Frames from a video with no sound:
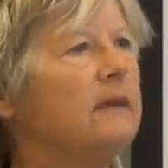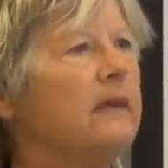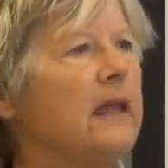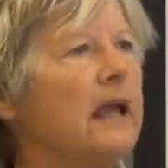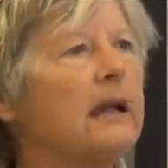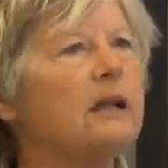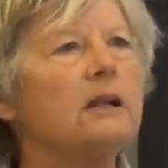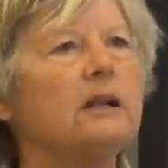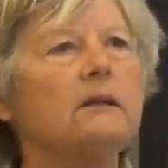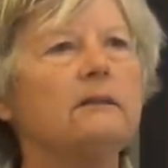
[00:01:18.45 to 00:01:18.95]

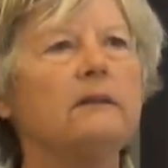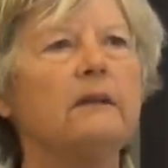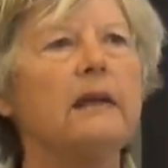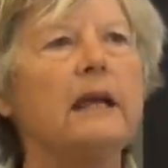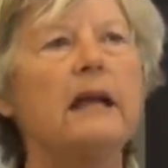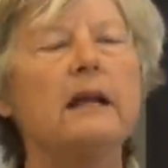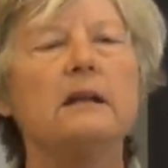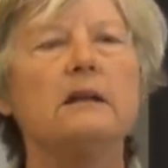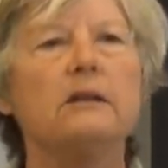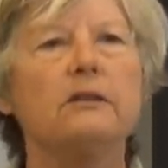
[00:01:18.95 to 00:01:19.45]
the end,
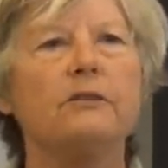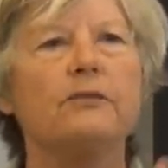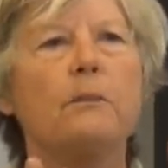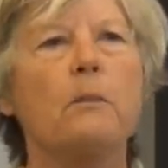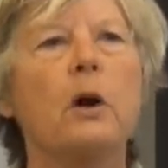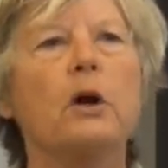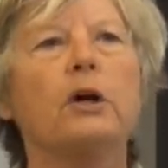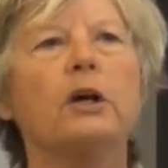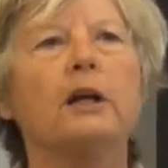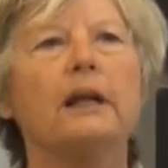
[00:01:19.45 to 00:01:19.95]
the end of
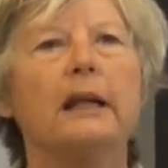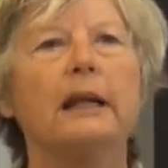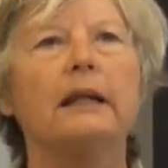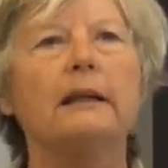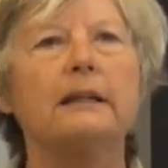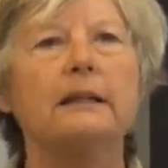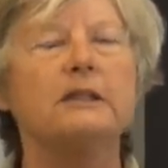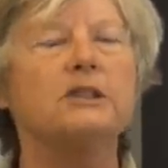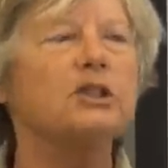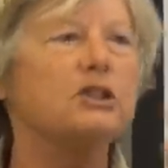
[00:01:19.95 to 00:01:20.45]
marketing,
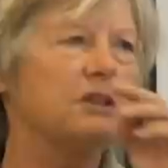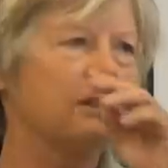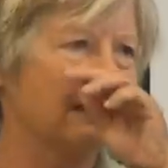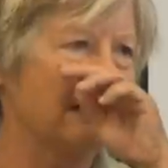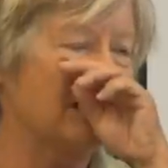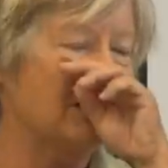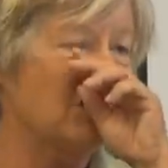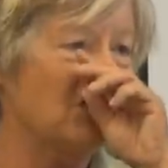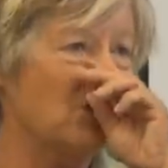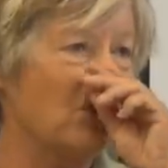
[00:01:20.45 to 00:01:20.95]
let's,
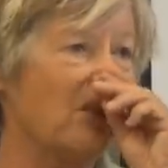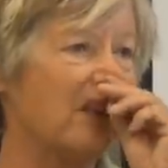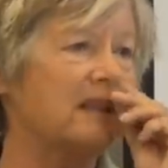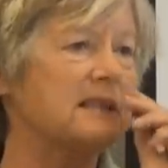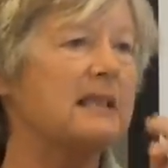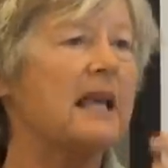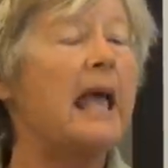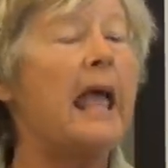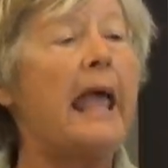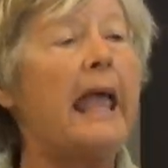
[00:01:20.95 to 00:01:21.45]
let's do
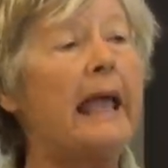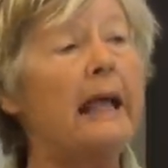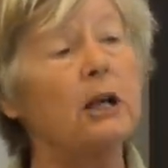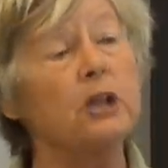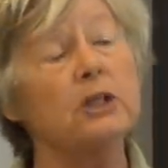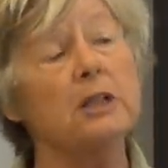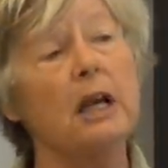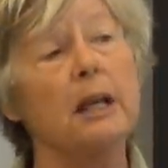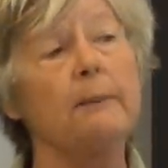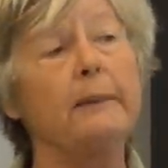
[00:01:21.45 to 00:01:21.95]
this. And
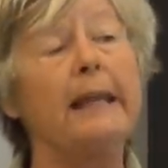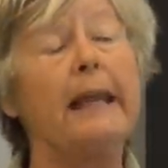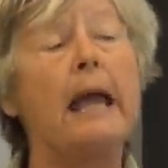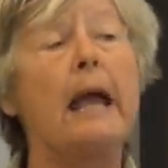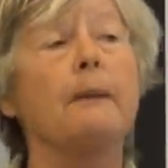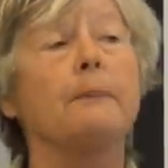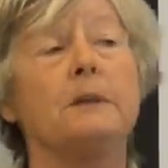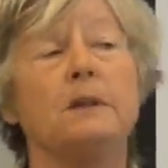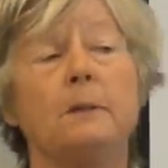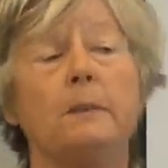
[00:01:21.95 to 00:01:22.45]
our timing
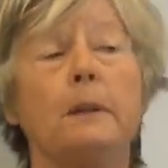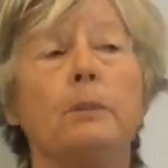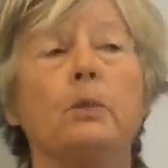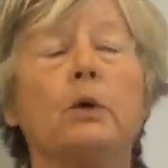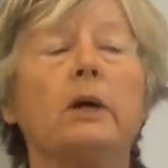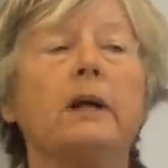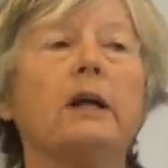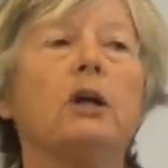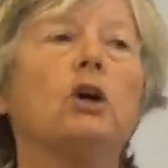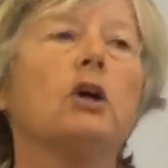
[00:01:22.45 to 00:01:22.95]
happened to be
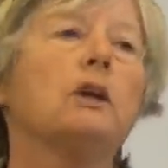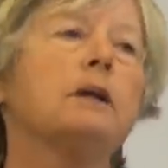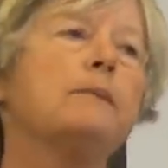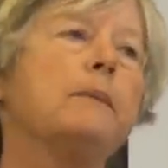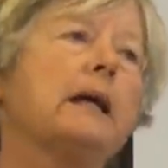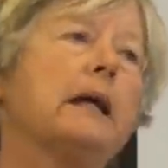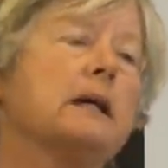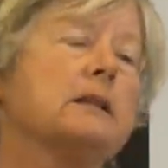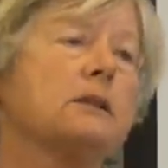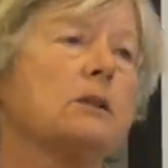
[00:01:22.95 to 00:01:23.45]
pretty good
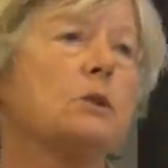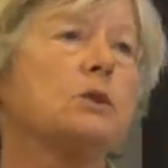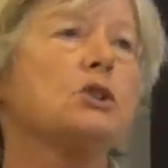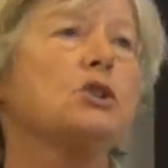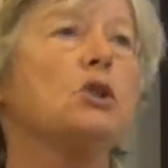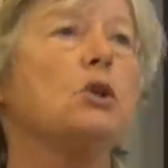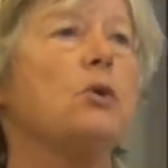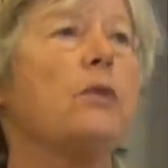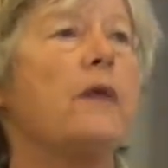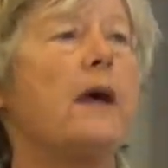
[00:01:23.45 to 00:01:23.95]
because it was
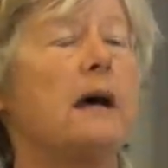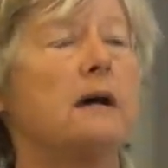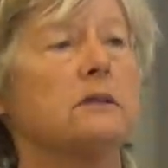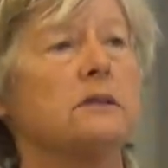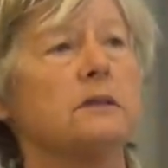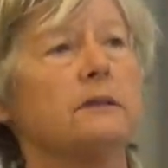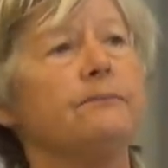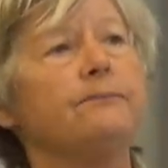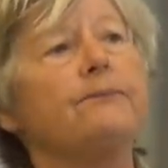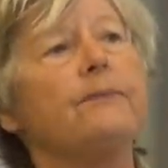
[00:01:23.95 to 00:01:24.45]

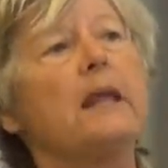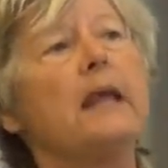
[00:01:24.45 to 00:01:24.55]
2000.